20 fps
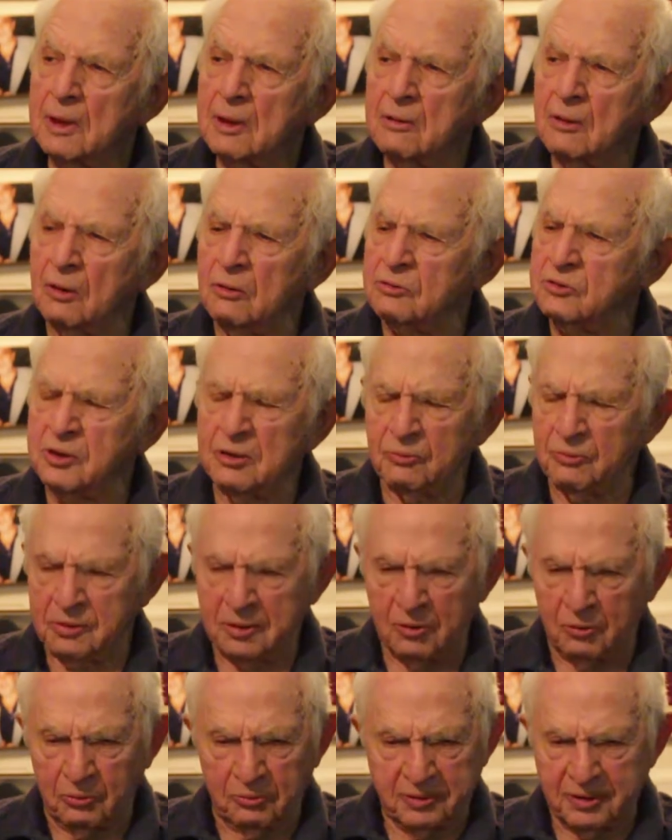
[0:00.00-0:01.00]
Though she
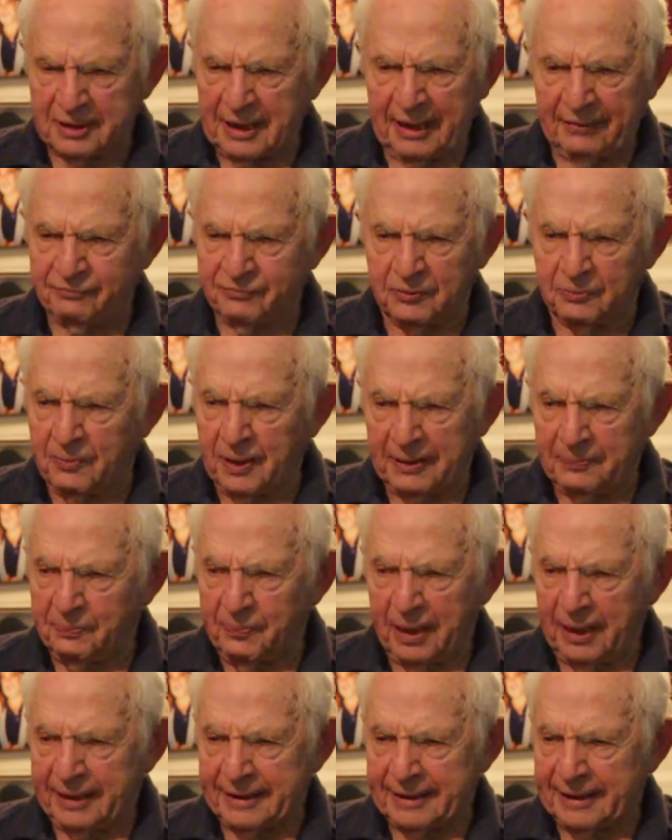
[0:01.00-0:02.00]
was always after my
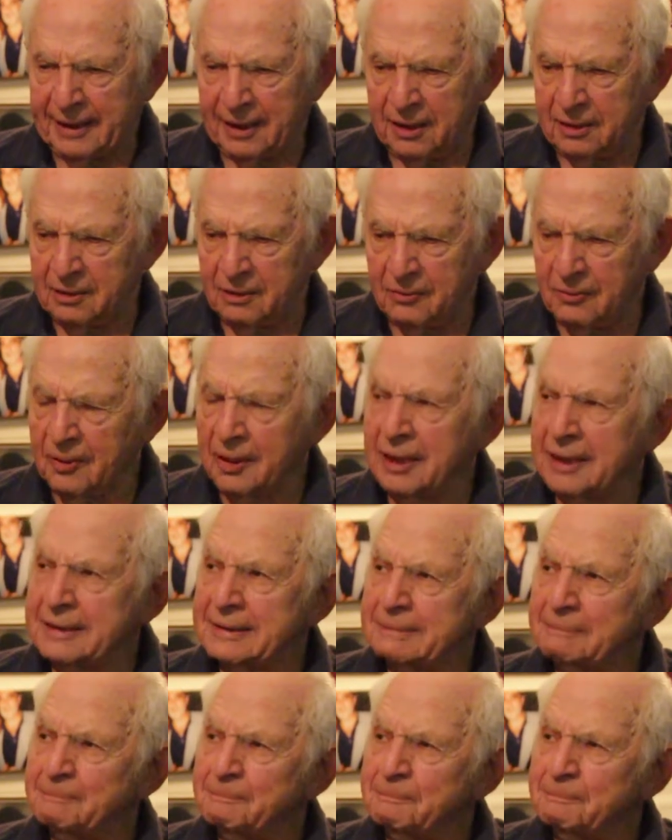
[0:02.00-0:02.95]
body, I know that.